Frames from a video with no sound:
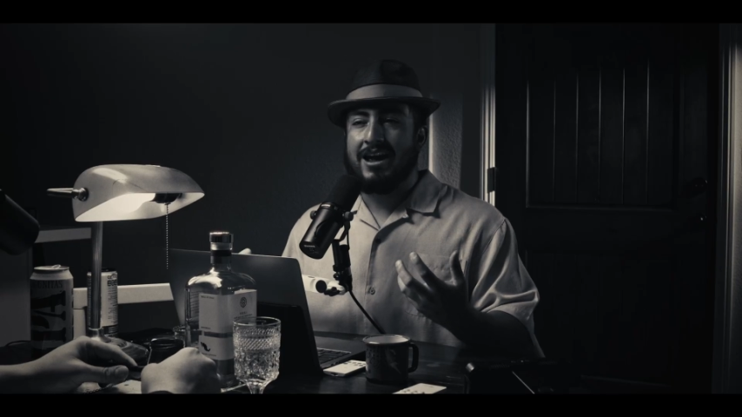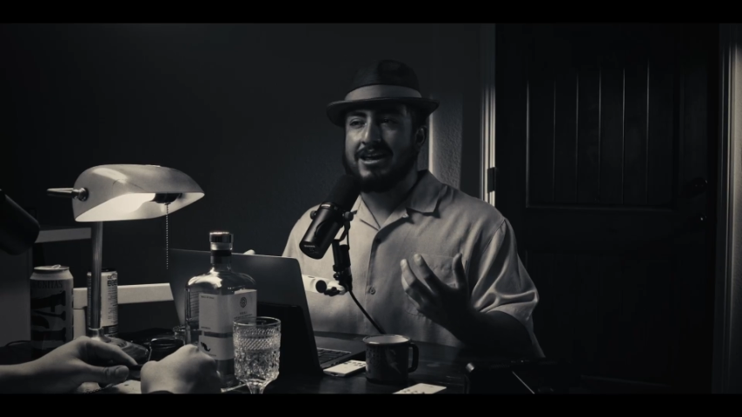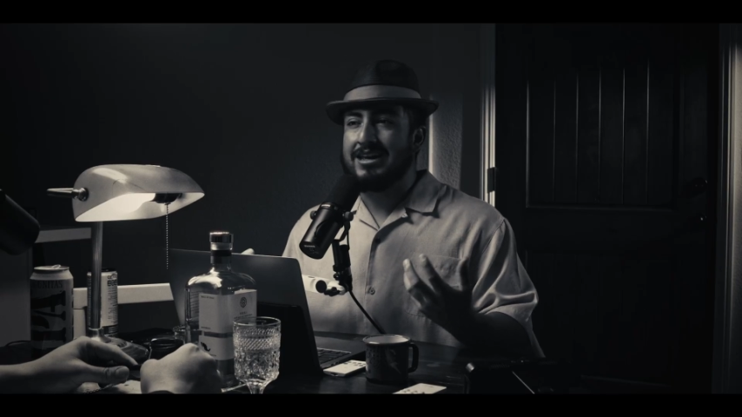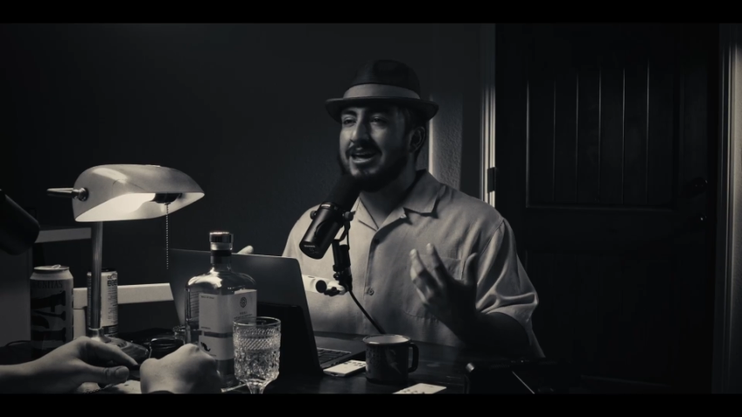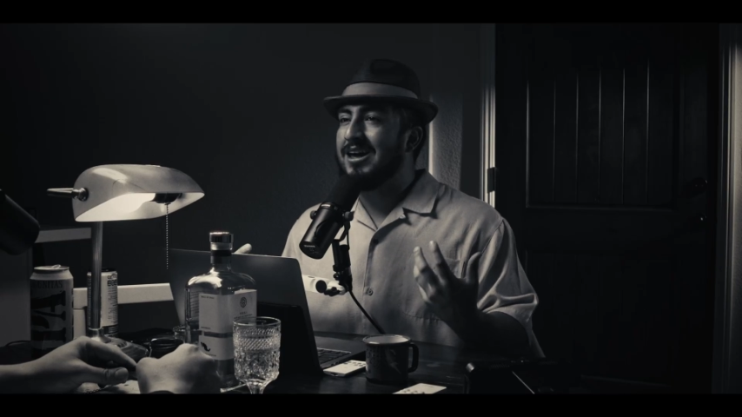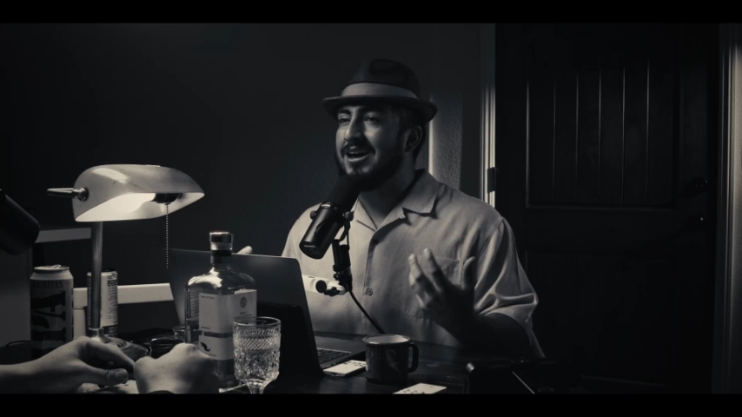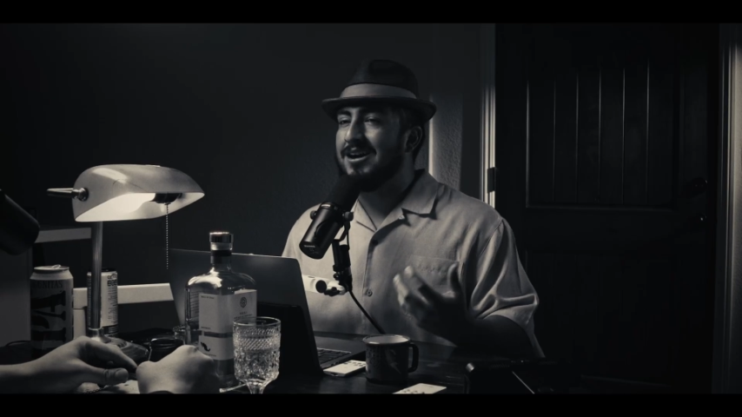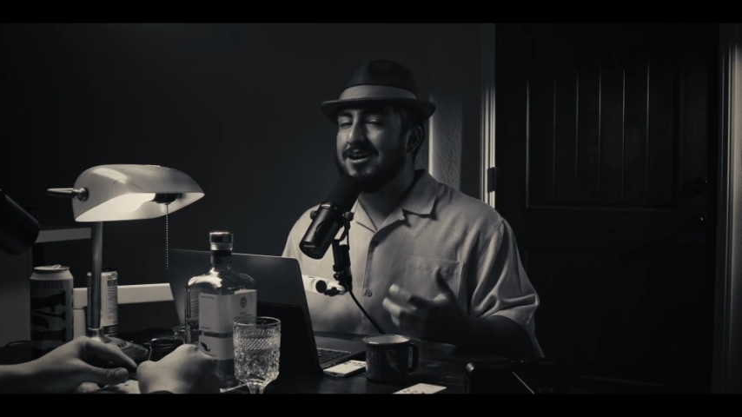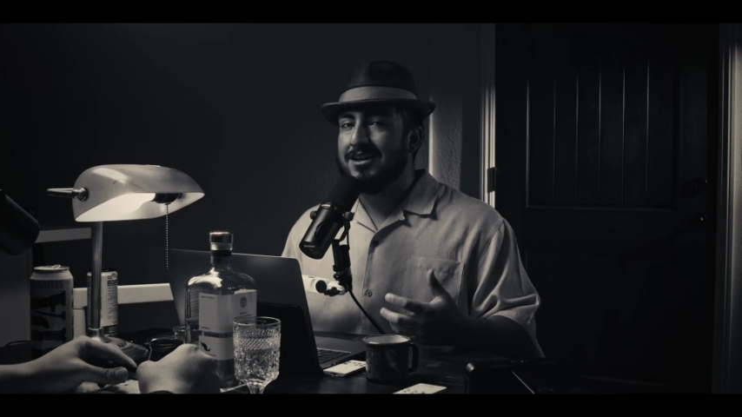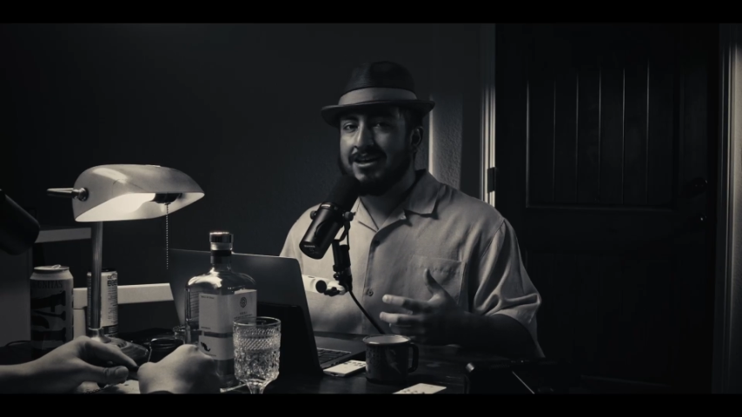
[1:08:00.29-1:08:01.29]

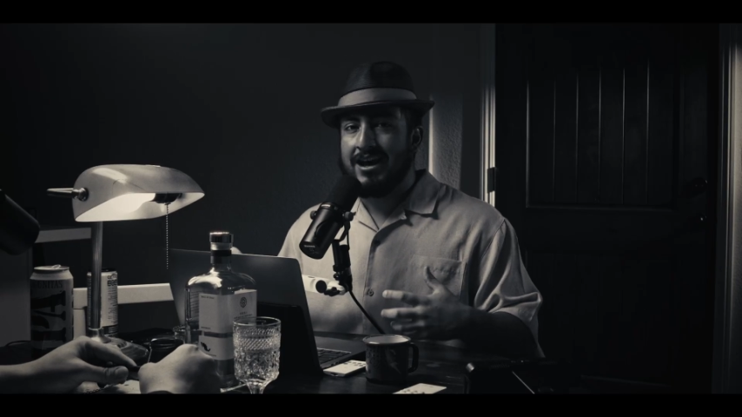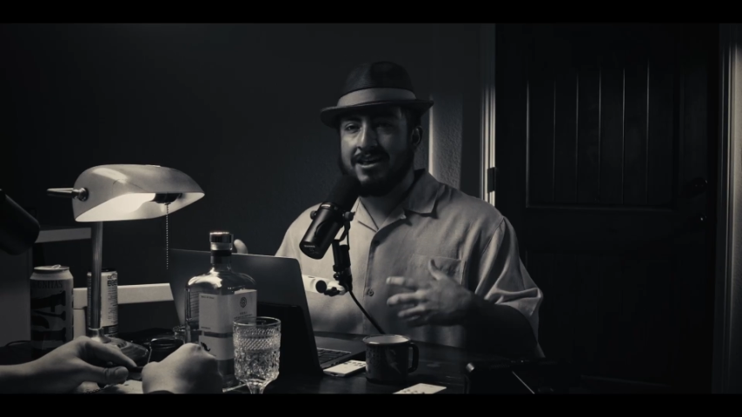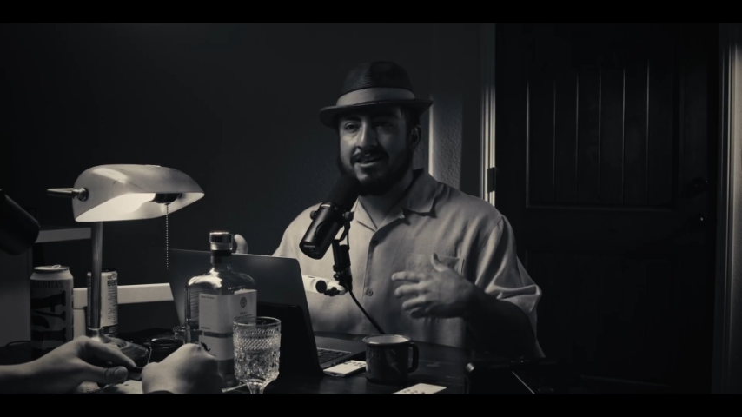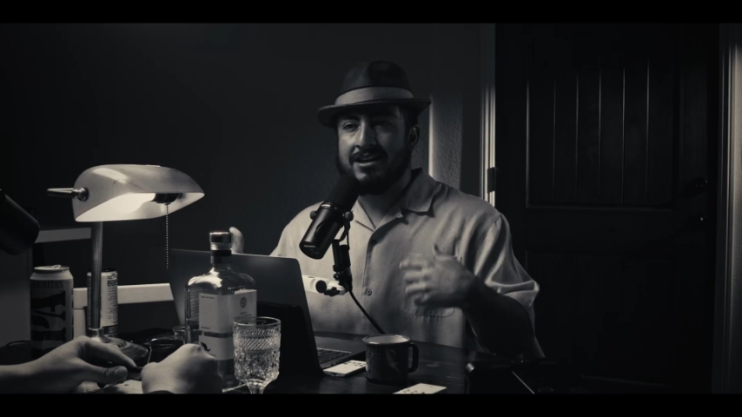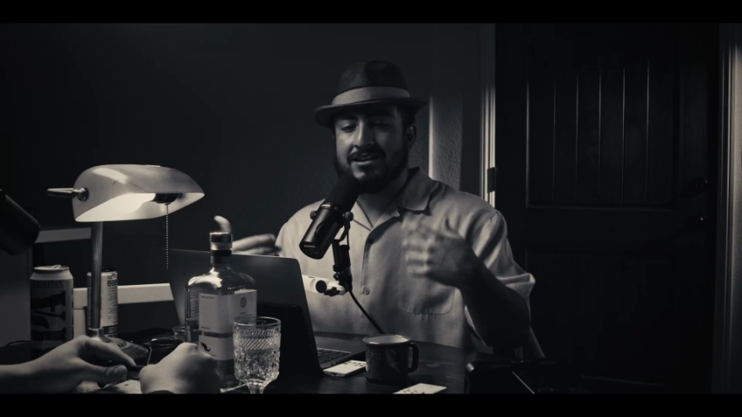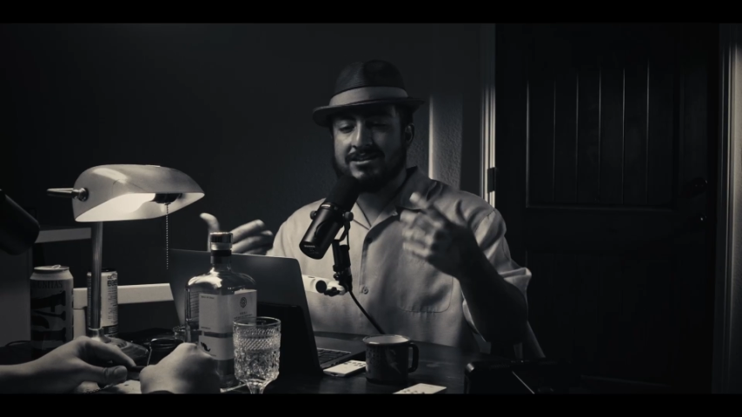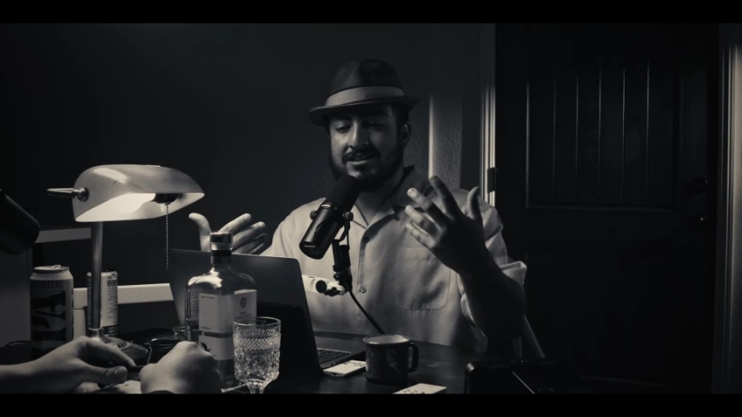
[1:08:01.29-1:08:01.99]
Yeah. And then in these